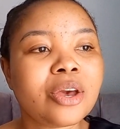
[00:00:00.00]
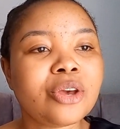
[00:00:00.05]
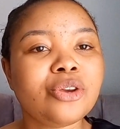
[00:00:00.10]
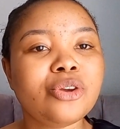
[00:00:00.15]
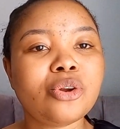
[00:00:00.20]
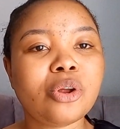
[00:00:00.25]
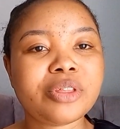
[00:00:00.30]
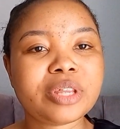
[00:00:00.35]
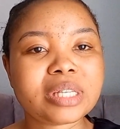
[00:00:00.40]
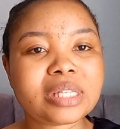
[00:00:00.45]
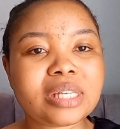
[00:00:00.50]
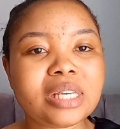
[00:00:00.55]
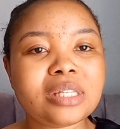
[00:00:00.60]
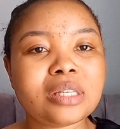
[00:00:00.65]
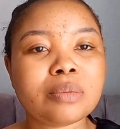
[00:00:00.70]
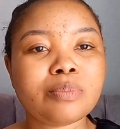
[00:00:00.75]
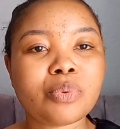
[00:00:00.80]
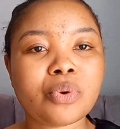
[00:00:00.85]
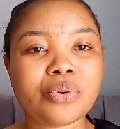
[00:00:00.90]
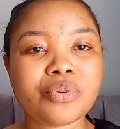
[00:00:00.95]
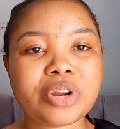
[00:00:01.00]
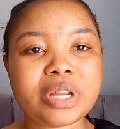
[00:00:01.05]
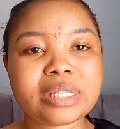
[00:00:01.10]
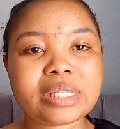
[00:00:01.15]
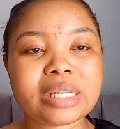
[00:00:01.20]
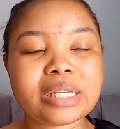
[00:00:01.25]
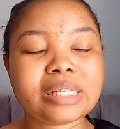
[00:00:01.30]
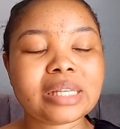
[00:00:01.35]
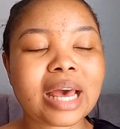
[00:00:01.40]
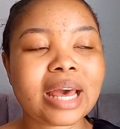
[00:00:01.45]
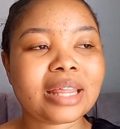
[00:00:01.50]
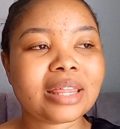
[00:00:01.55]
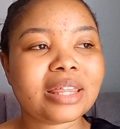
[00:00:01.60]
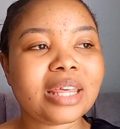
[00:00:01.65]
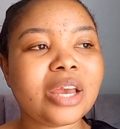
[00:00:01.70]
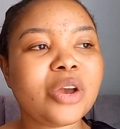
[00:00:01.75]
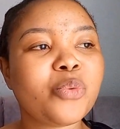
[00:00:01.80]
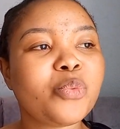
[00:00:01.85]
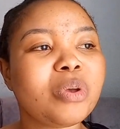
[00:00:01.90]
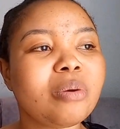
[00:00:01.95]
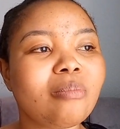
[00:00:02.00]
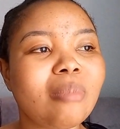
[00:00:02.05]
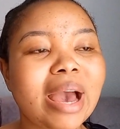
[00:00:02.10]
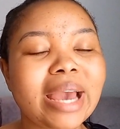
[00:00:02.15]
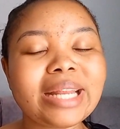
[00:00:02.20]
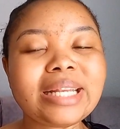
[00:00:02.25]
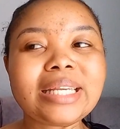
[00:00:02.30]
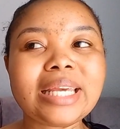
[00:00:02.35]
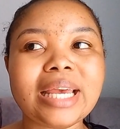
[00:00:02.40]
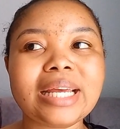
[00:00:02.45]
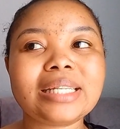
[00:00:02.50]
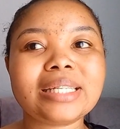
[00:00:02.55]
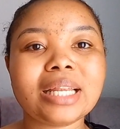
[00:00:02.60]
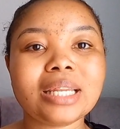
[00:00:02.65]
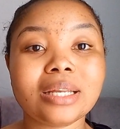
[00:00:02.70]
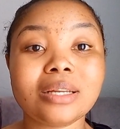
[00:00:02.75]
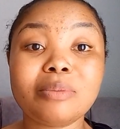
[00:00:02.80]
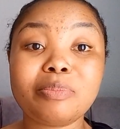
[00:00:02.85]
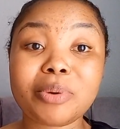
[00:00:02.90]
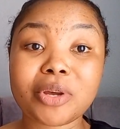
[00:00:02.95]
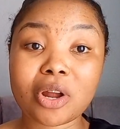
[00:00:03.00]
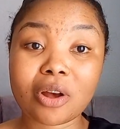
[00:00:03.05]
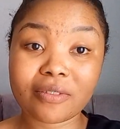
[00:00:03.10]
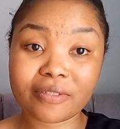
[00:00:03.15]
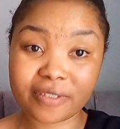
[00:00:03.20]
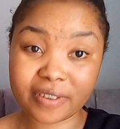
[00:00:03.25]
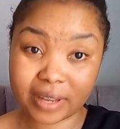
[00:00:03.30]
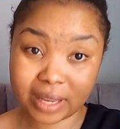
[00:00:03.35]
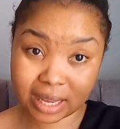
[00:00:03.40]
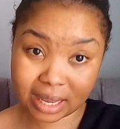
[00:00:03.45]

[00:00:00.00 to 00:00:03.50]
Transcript: you know, the season progresses, I think we might get a little bit of,